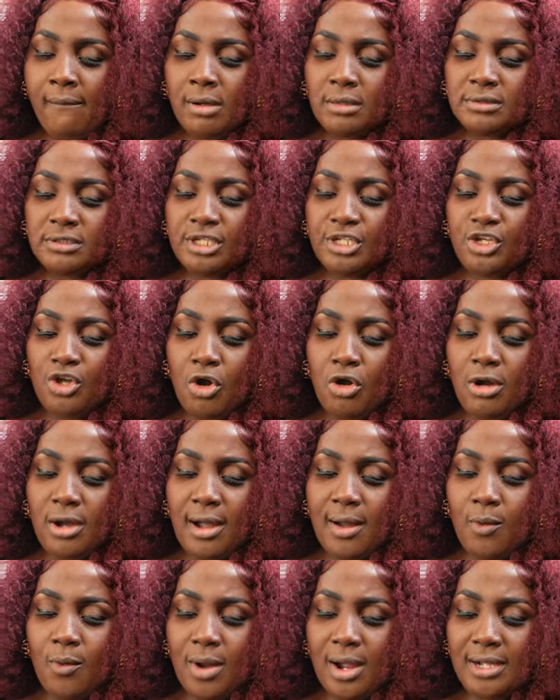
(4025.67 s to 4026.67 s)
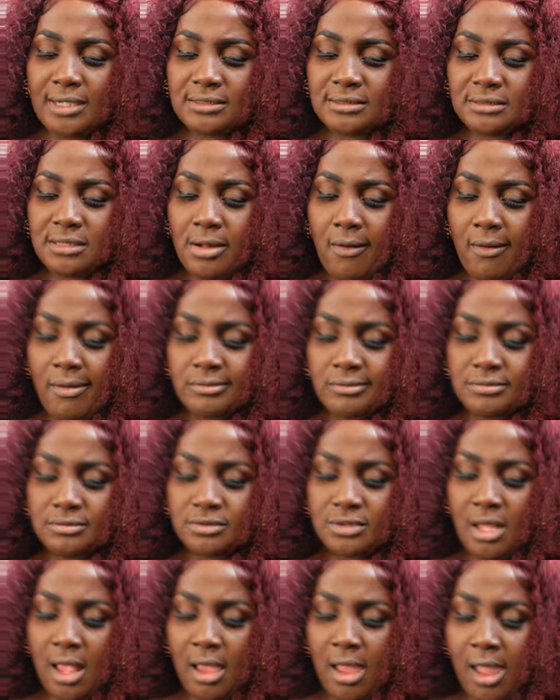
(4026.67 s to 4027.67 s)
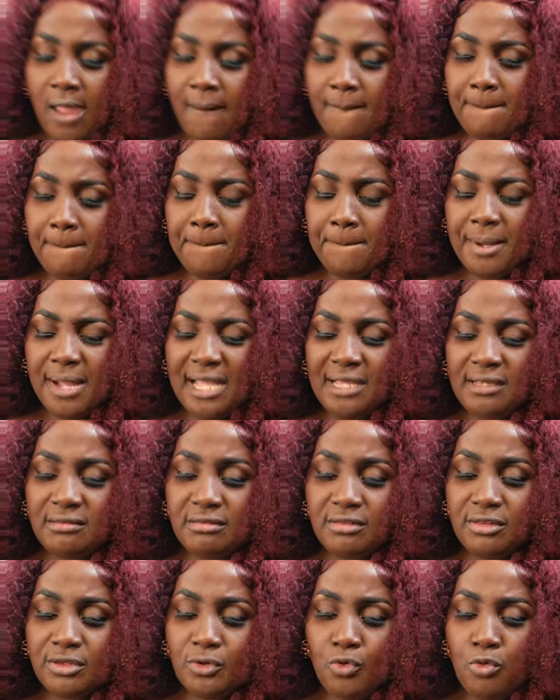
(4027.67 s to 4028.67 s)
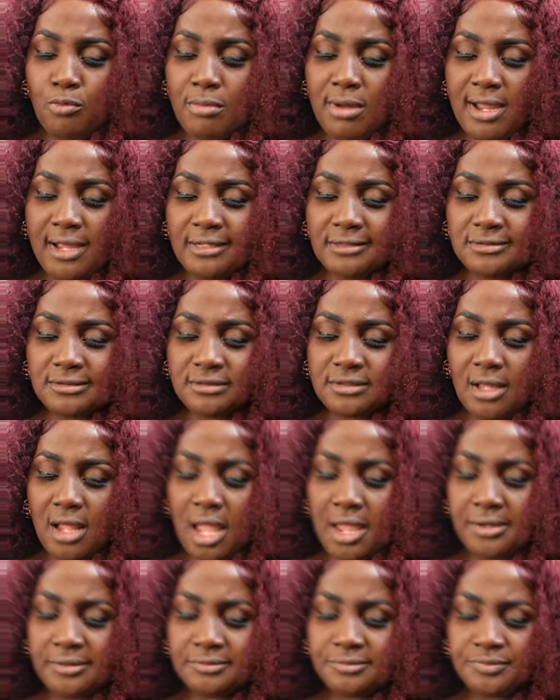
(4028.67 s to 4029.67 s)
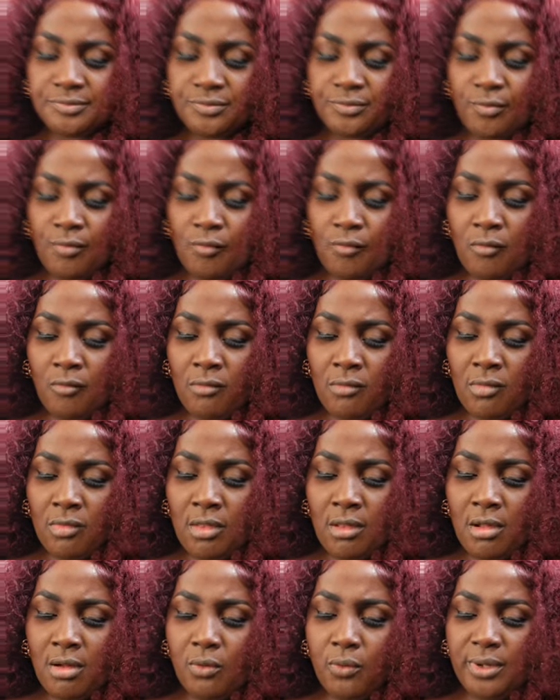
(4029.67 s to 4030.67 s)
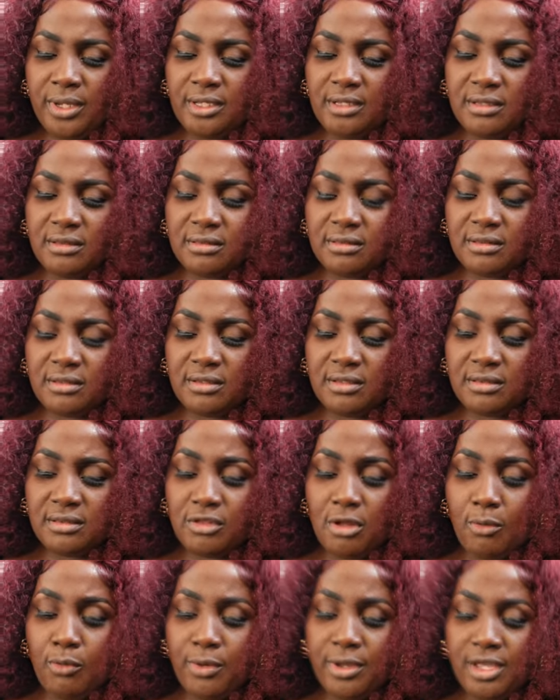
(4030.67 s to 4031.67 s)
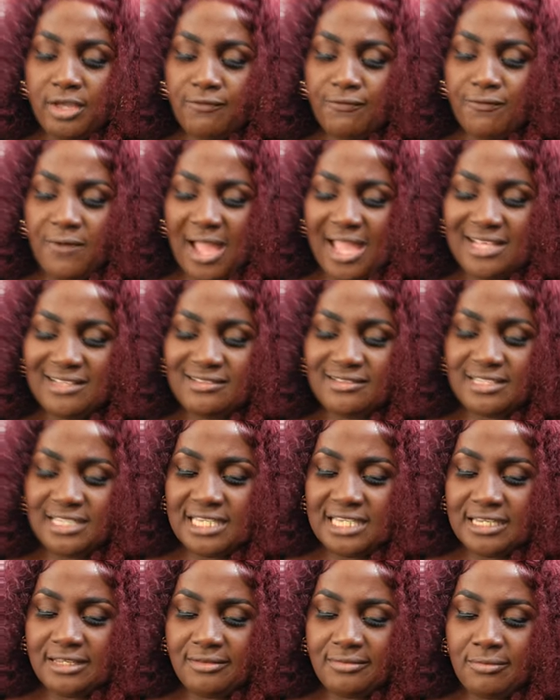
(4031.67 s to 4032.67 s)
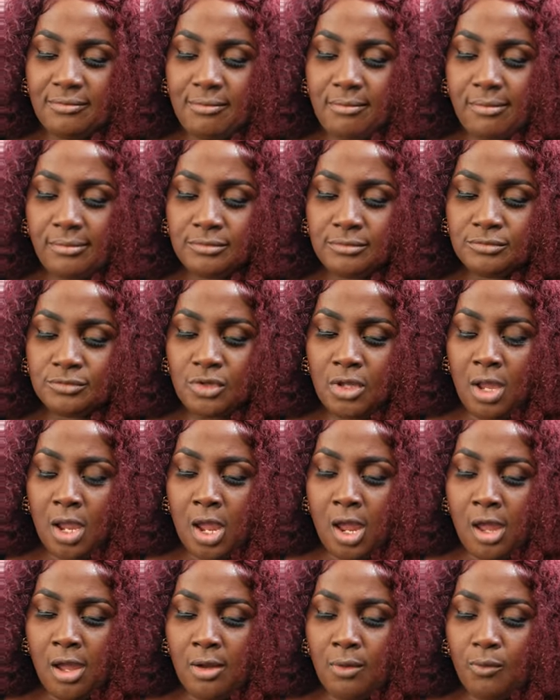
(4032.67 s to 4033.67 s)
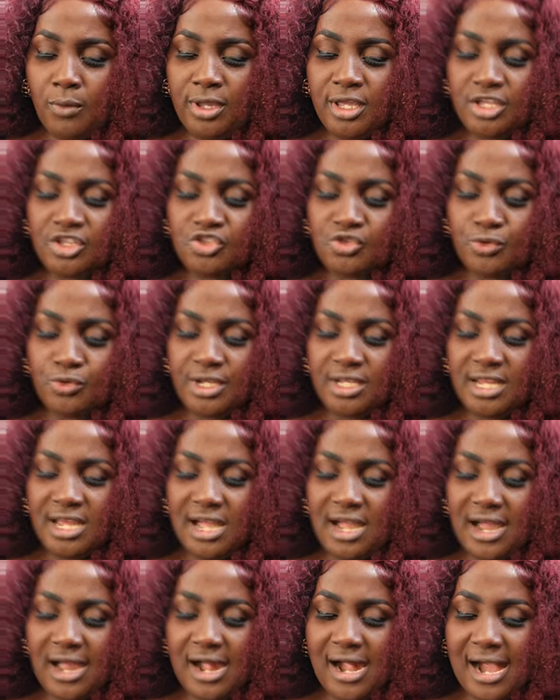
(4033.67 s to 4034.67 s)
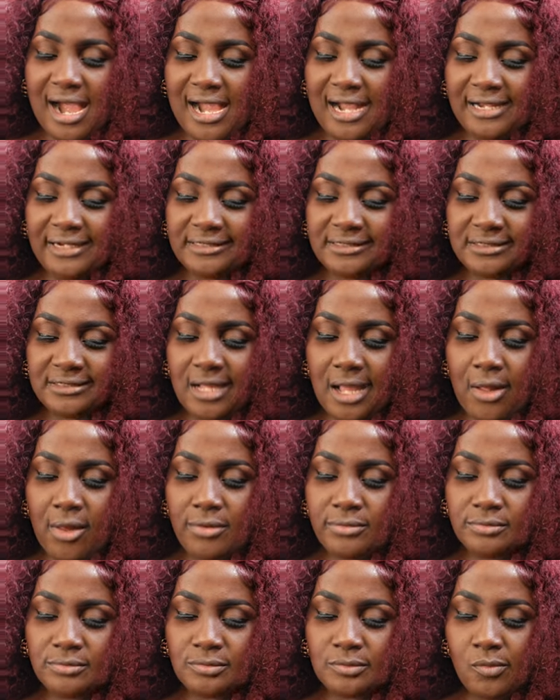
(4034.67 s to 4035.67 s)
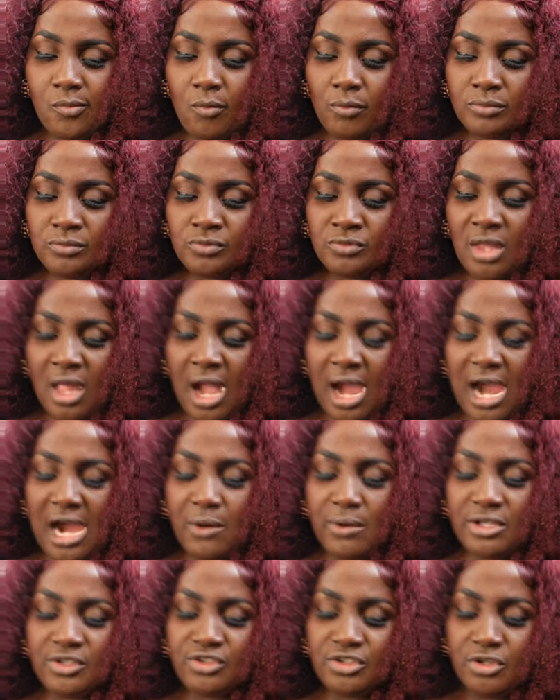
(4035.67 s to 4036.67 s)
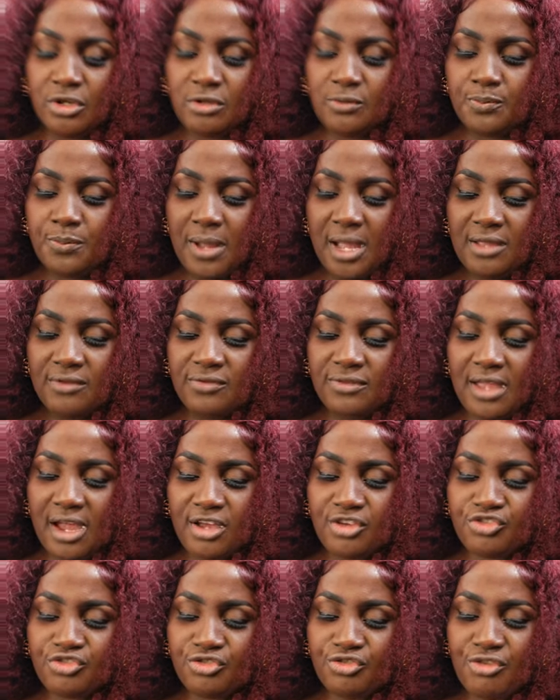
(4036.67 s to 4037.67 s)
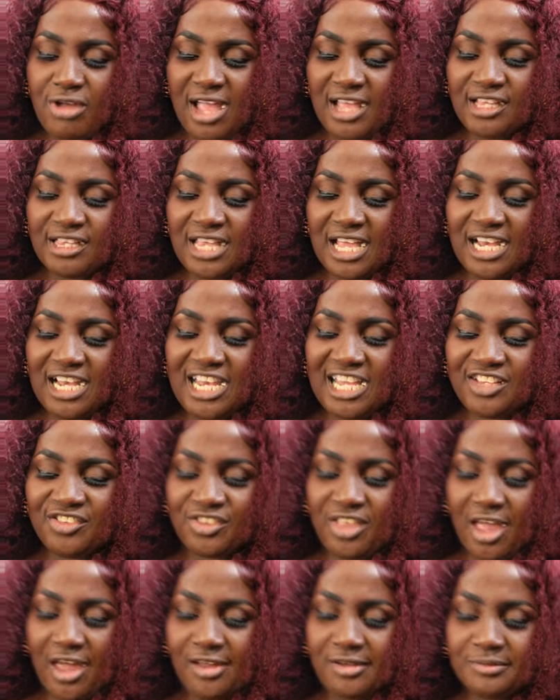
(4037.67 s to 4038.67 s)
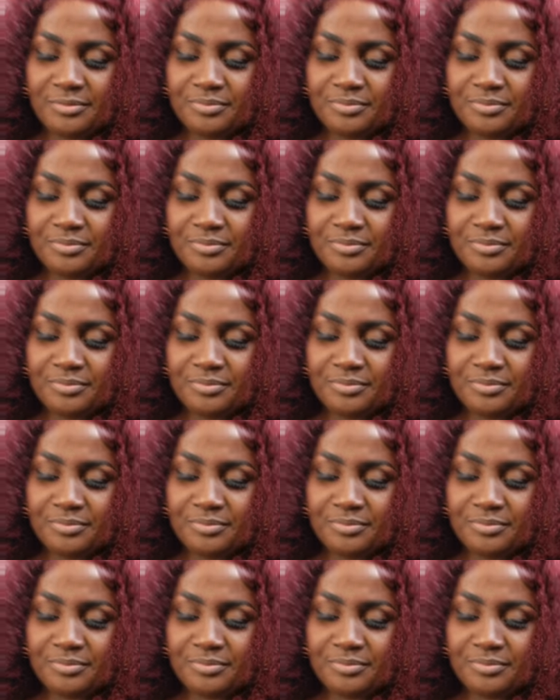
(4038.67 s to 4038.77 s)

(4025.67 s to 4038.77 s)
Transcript: the younger one, ties in the woman with it's something where you're vising, where you're throwing her eye. And when she done poison her, she write a letter